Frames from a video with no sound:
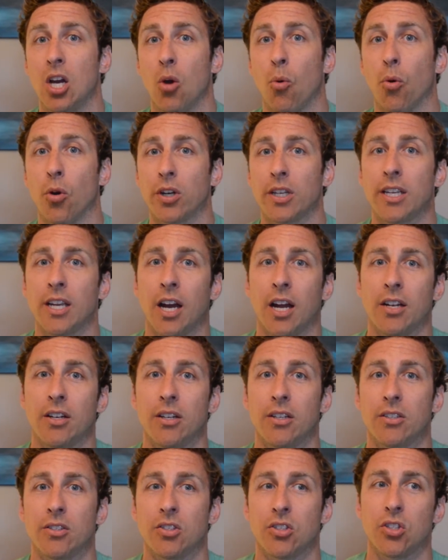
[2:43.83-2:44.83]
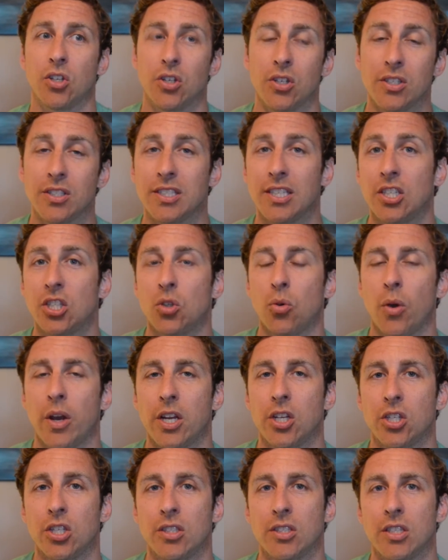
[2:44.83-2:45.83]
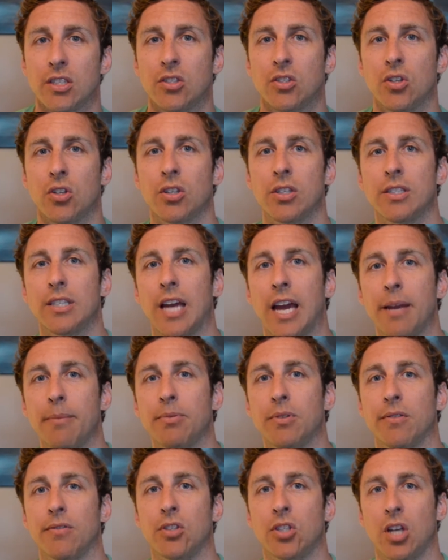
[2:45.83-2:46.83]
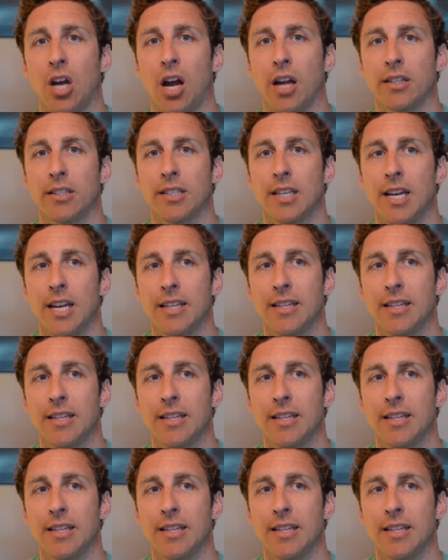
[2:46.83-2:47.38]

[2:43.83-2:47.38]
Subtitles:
working on certain situations and certain types of shots